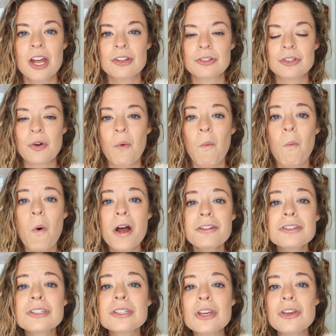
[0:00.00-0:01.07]
So
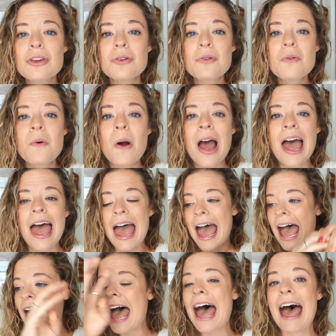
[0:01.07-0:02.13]
once you
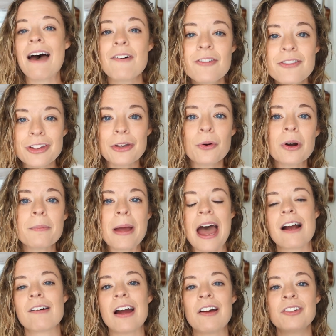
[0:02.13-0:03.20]
have your
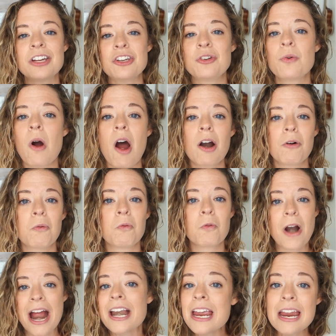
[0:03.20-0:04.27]
background and you are
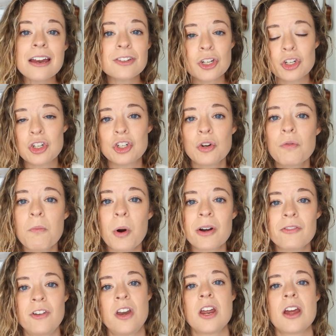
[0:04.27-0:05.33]
ready to shoot more
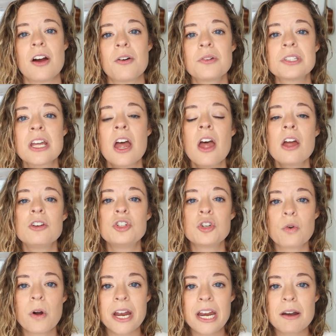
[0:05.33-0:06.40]
videos,
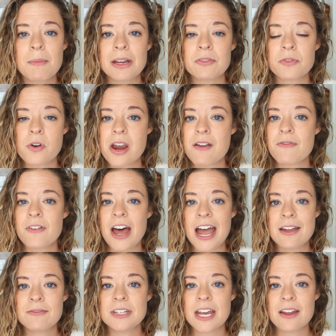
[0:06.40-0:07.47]
join my free
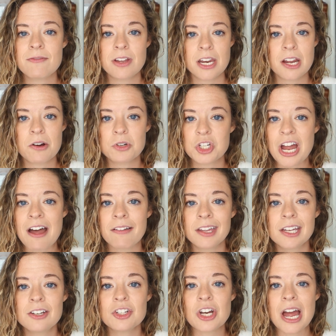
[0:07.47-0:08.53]
5-day video
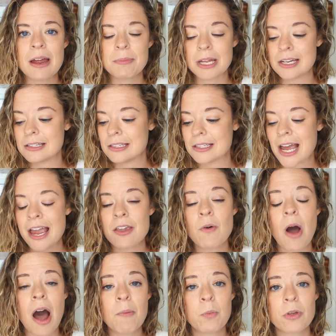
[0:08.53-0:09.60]
challenge. I'm going to set you
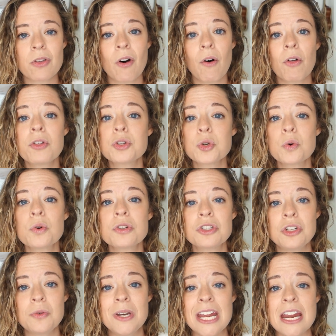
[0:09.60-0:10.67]
up with all the tools
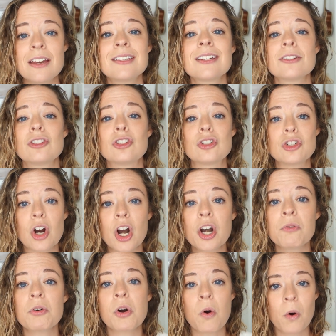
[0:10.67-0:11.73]
you need to
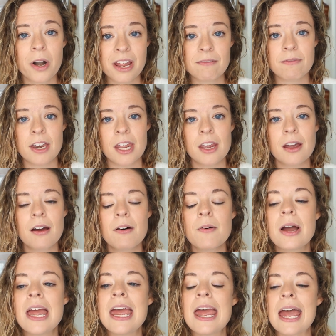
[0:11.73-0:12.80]
start recording
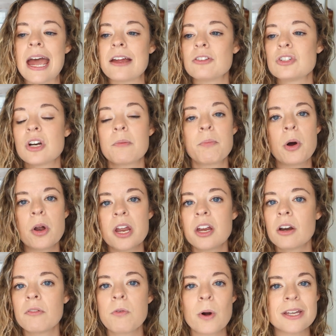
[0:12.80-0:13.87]
video and start putting
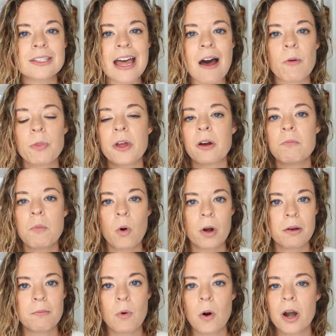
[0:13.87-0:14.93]
your voice out there more
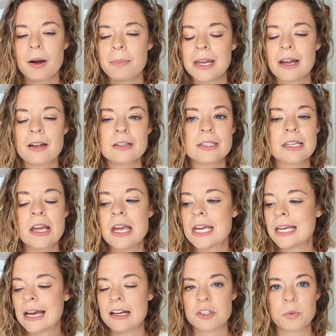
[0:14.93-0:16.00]
and more, because
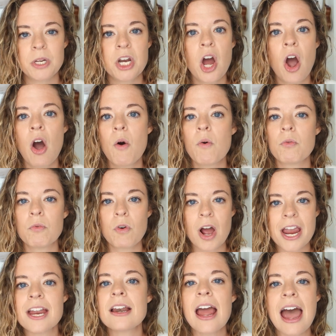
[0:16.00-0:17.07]
as we know,
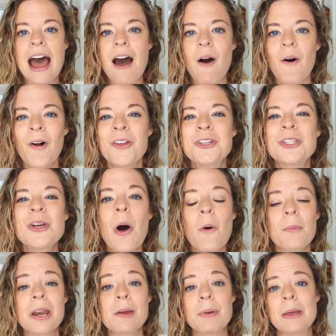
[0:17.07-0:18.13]
right now, so
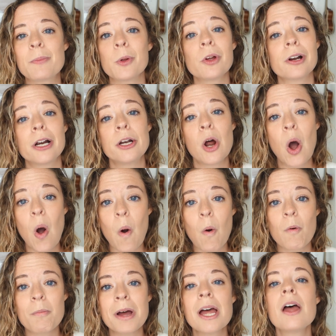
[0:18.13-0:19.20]
many people are at
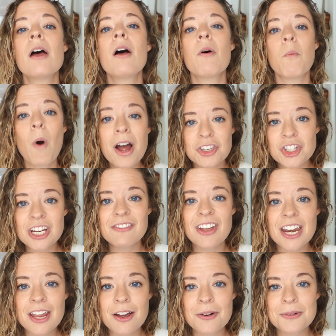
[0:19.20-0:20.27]
home watching
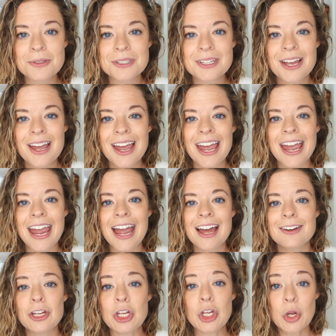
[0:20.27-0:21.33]
videos,
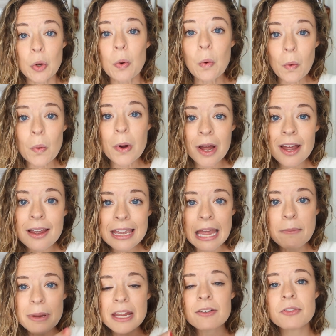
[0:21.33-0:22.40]
and you
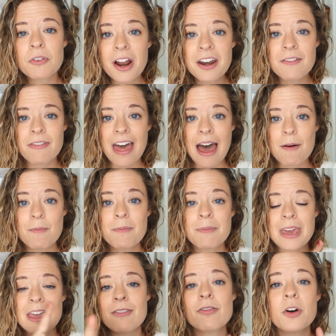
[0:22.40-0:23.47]
can be in front of them
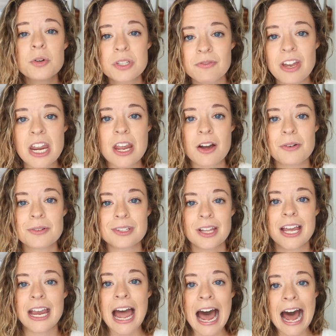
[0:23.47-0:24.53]
in those videos.
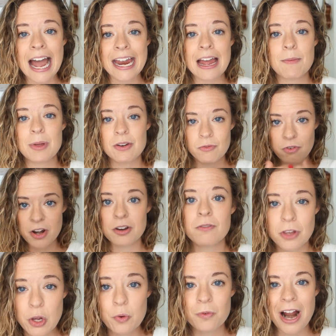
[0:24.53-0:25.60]
Like I am in front
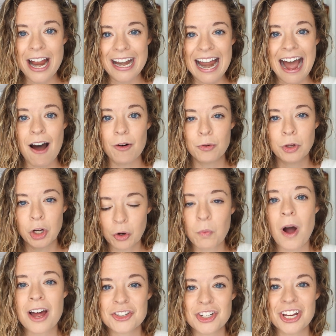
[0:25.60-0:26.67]
of you right now. You're
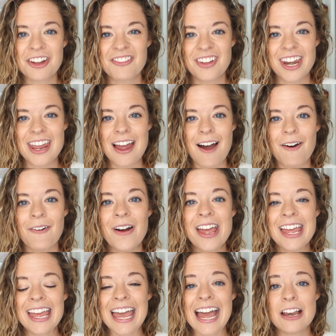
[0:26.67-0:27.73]
watching a video
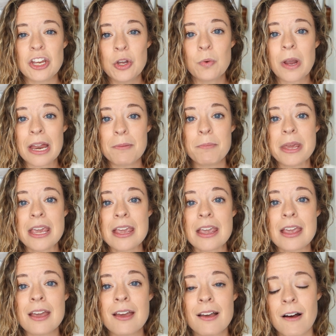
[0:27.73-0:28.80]
and you can
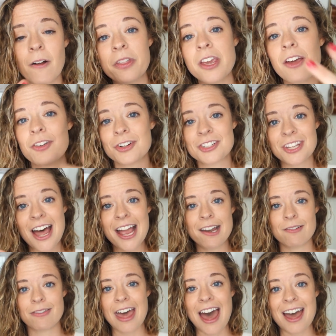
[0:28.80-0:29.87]
be on the other side
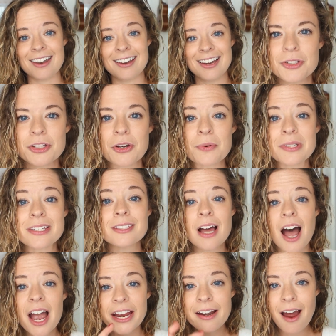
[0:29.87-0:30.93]
of that. So
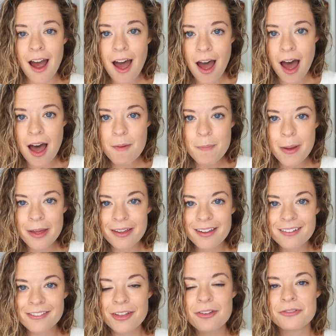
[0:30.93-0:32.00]
sign up
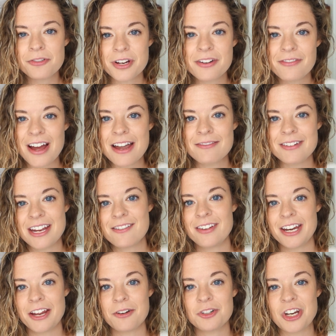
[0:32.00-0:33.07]
for the free 5-day
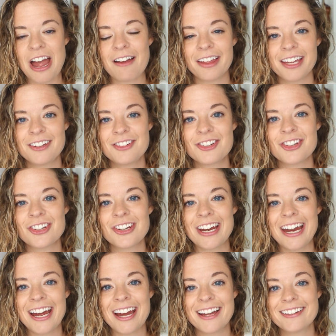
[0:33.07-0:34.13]
video challenge
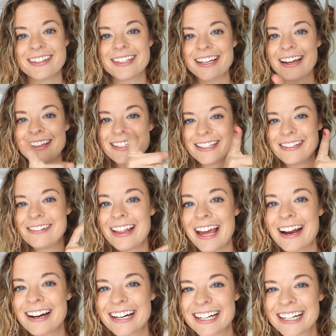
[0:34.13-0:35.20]
and I'll see you there.